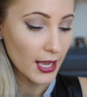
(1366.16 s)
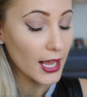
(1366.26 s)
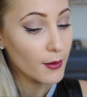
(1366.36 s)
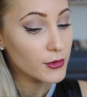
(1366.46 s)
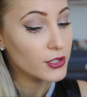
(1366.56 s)

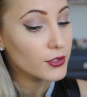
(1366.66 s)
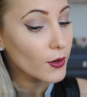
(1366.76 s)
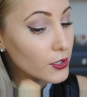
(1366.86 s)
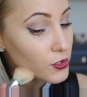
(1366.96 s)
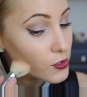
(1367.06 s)
and I'm just
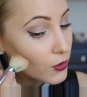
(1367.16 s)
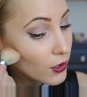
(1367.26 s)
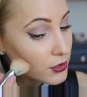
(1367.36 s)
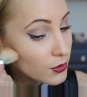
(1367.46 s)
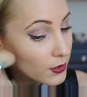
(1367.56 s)
going to
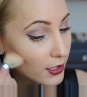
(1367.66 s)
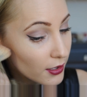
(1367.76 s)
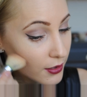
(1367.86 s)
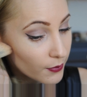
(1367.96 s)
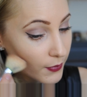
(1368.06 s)

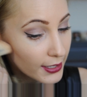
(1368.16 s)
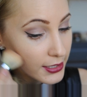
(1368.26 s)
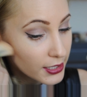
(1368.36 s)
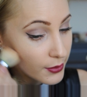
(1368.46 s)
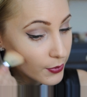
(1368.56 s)
contour my
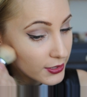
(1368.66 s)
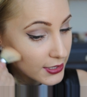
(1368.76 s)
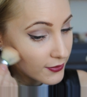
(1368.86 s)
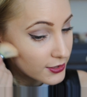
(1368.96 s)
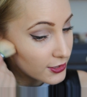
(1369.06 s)
cheekbones
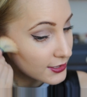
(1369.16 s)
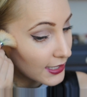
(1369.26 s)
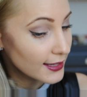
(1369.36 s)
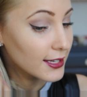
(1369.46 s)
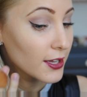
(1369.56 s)
ever so
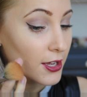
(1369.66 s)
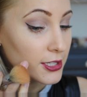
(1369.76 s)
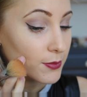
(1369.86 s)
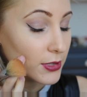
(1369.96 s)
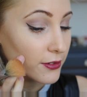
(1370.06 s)
slightly.
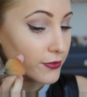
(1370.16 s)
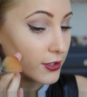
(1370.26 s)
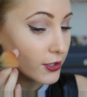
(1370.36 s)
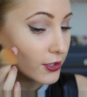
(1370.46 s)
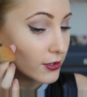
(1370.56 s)
So I'm going to
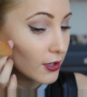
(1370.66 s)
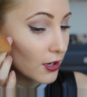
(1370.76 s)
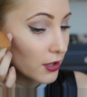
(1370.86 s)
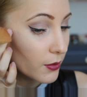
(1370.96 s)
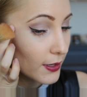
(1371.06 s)
follow the
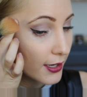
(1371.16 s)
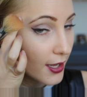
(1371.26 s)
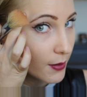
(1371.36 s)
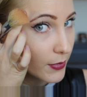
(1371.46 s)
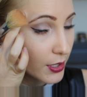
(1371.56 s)
hollowing
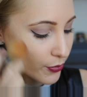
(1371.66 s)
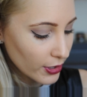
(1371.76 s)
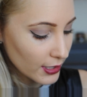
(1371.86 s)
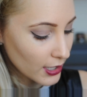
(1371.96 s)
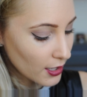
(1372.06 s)
and I'm going to
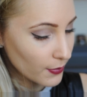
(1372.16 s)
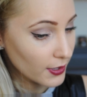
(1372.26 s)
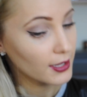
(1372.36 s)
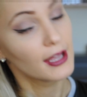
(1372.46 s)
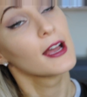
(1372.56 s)
bring it up
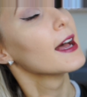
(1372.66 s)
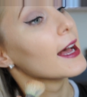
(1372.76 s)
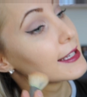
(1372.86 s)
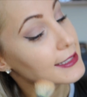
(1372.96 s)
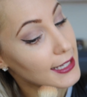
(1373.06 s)

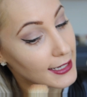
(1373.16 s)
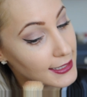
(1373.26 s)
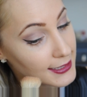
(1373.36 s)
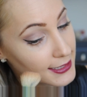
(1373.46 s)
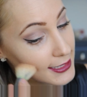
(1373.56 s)
as
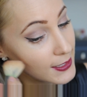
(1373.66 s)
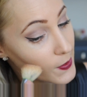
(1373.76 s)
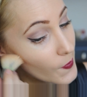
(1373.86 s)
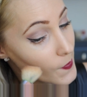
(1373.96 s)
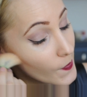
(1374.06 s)
a C